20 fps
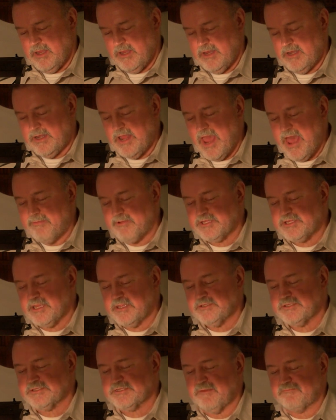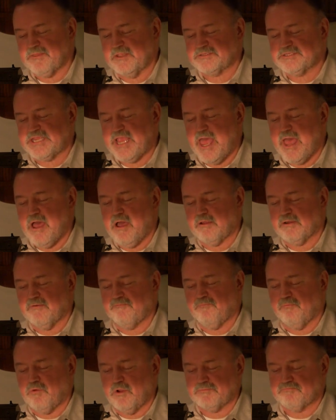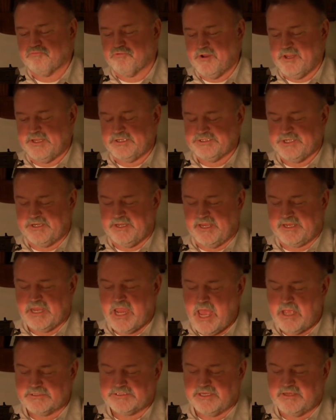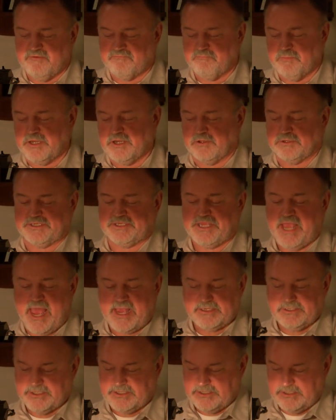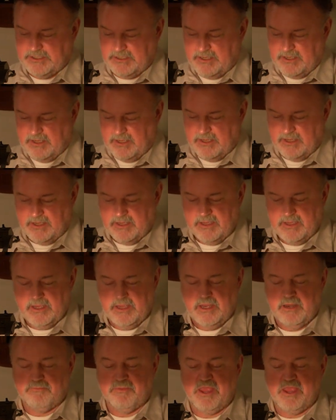inhabitants of the town of Woodbridge in the county of Middlesex, in